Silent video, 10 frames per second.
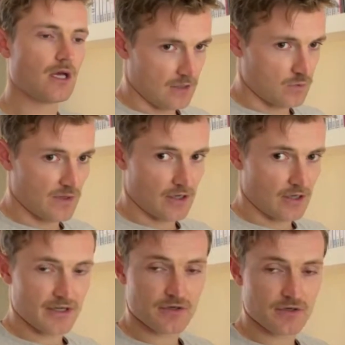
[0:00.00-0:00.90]
it's within
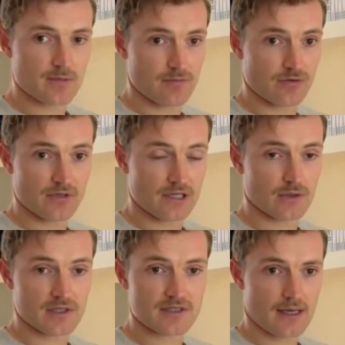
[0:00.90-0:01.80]
our interest to be brutally
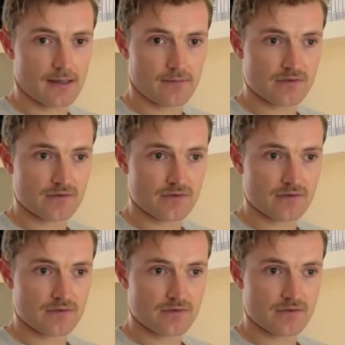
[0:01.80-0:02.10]
honest there.